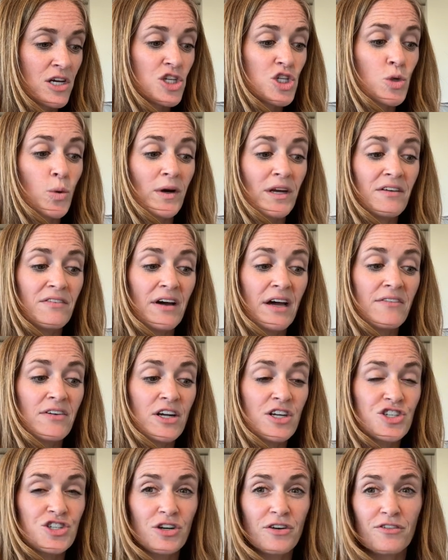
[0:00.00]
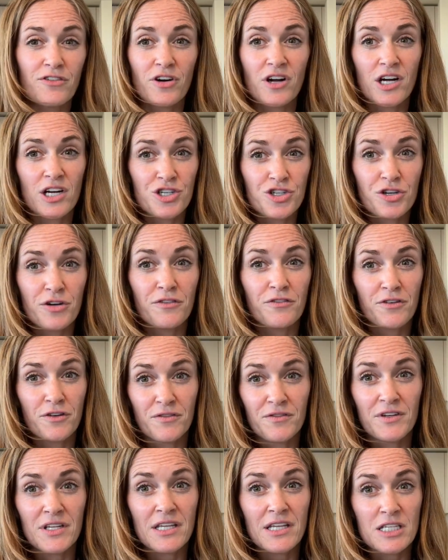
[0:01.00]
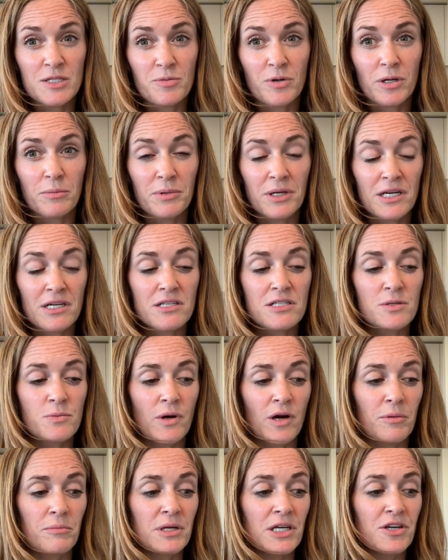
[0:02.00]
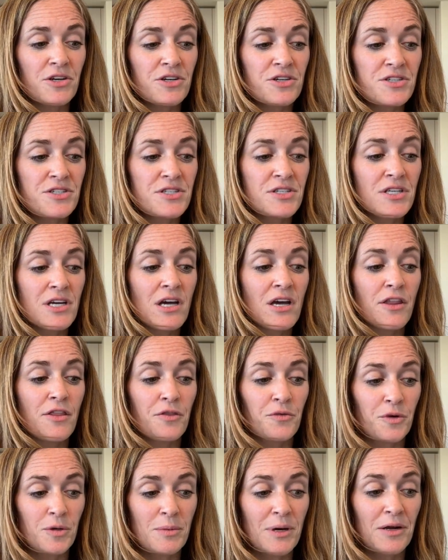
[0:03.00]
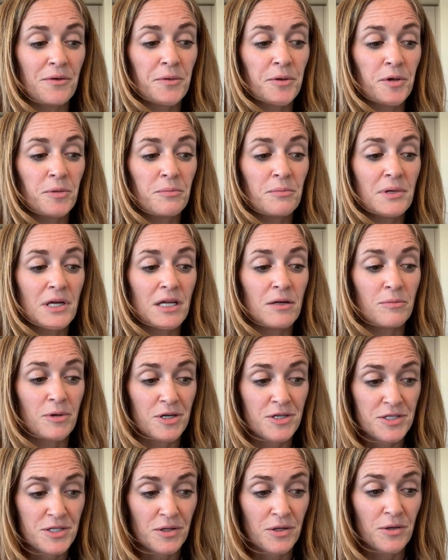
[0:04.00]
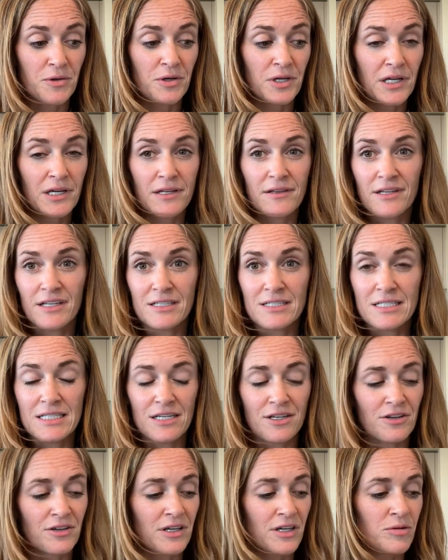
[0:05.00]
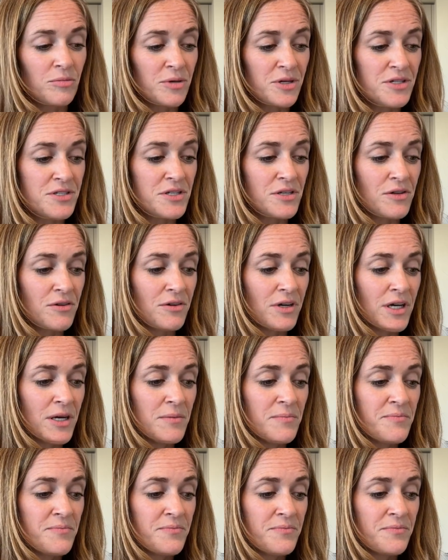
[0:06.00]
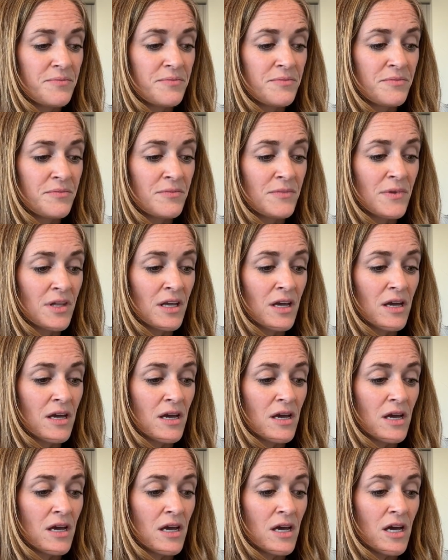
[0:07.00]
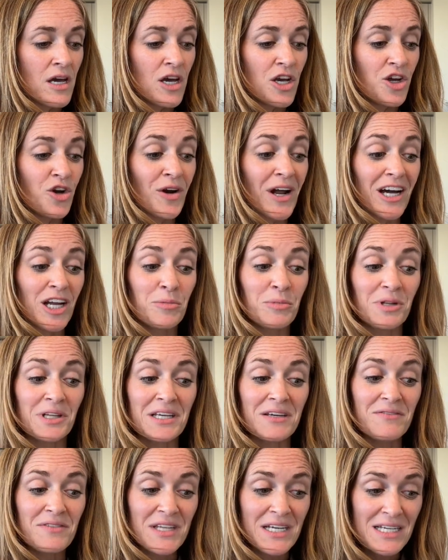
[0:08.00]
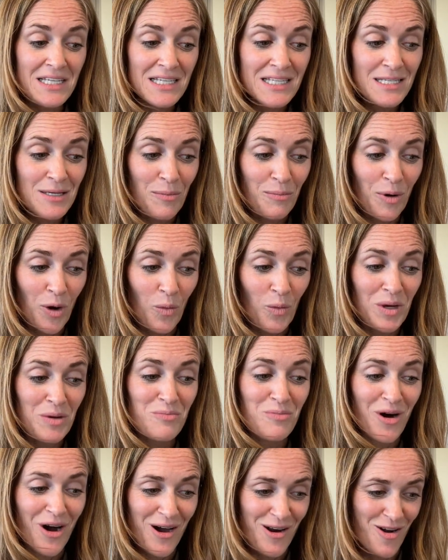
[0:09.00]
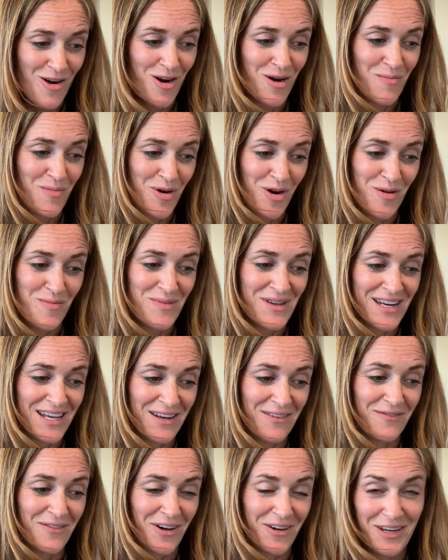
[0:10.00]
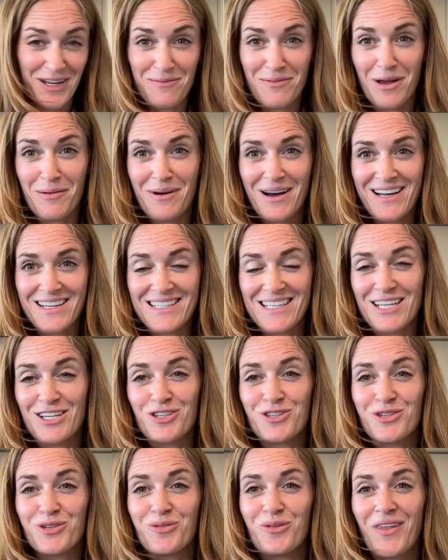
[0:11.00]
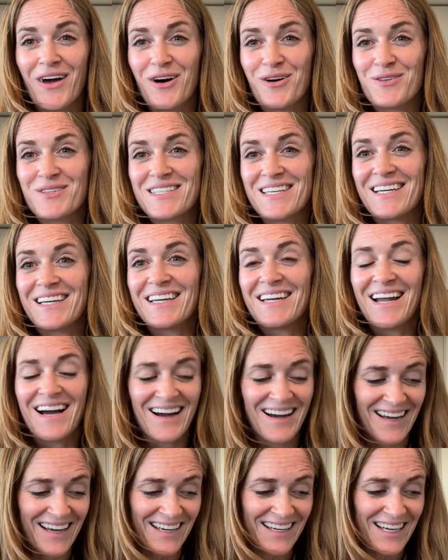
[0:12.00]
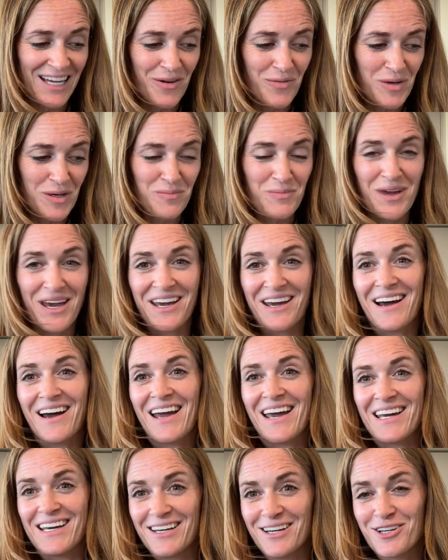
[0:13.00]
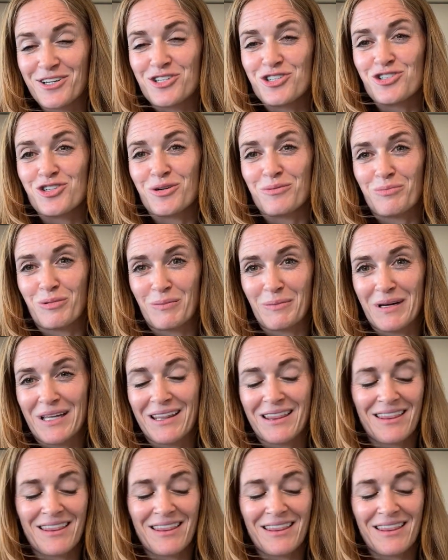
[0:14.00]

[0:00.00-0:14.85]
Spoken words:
2,500 for 150, that's pretty big, square meters, 3 bedroom in Barcelona, and that's the area in Barcelona. You're not gonna believe this, but we bought our apartment in Valdebebas in 2009, and we pay 800 per month.